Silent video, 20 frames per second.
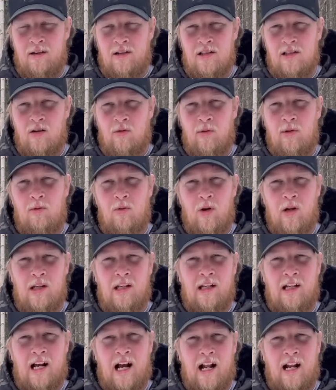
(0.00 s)
And so we wanted
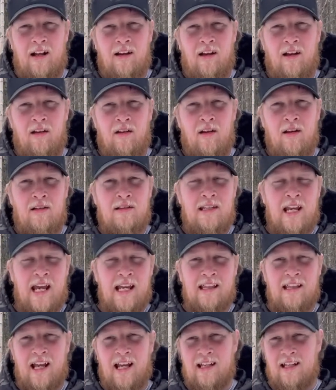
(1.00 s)
to kind of
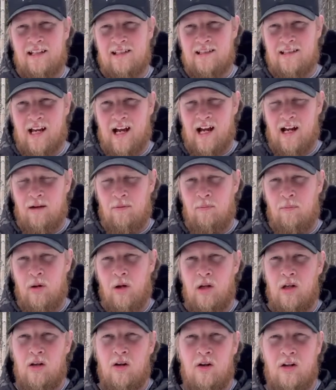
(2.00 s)
take that design,
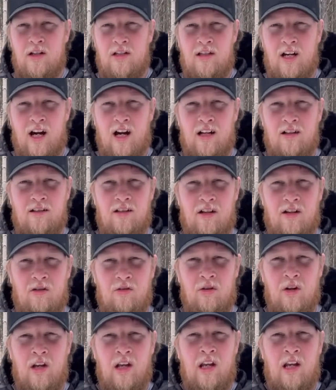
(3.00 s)
put it on a Tonto,
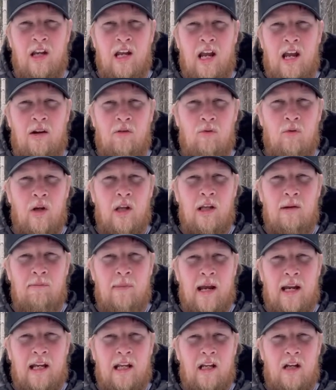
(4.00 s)
and really
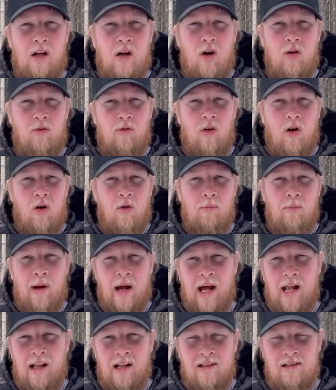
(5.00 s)
make it an overall
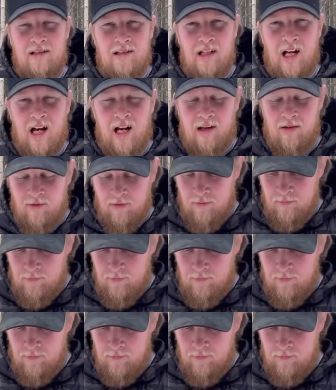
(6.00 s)
balanced knife.